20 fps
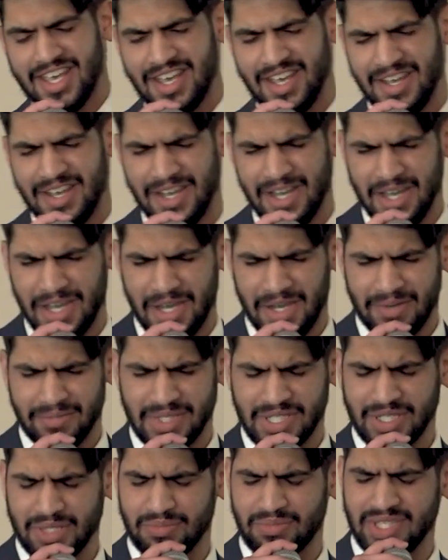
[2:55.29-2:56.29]

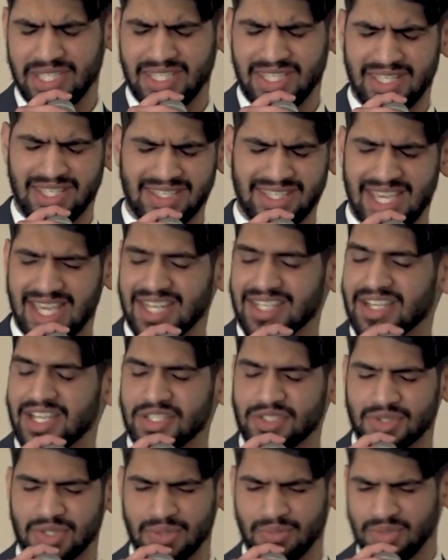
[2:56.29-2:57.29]
It could be getting
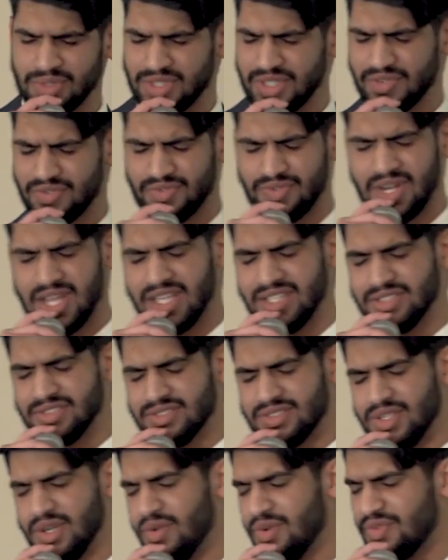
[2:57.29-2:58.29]
ice cream with your
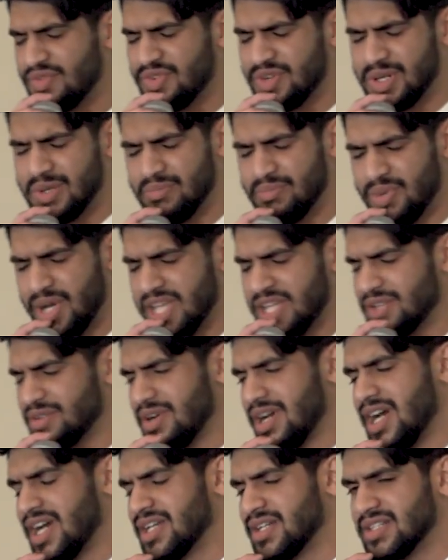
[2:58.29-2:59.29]
friends, going for a bike
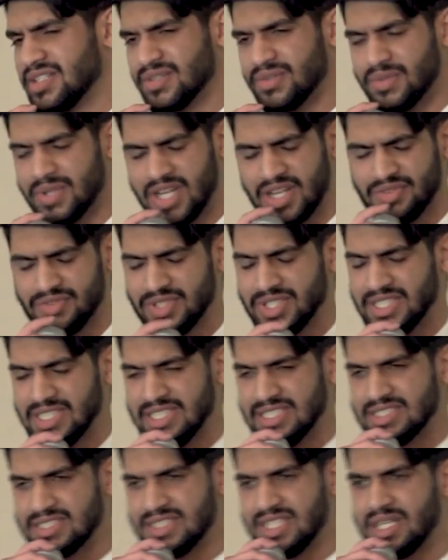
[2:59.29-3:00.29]
ride, whatever it
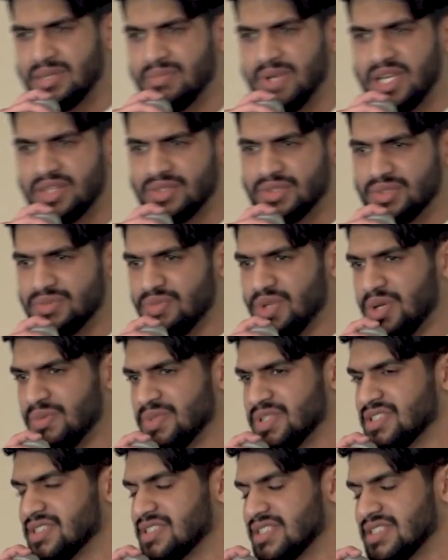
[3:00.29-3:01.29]
is. Think about those
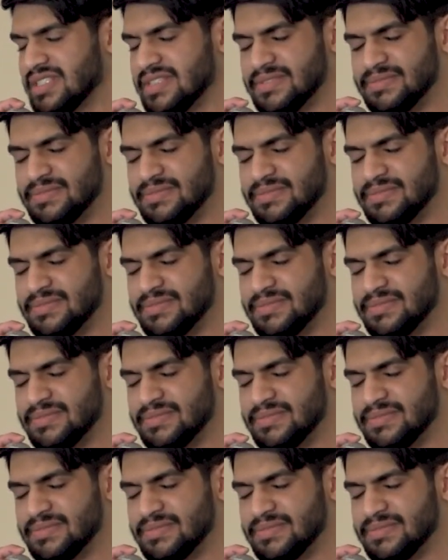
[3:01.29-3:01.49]
moments.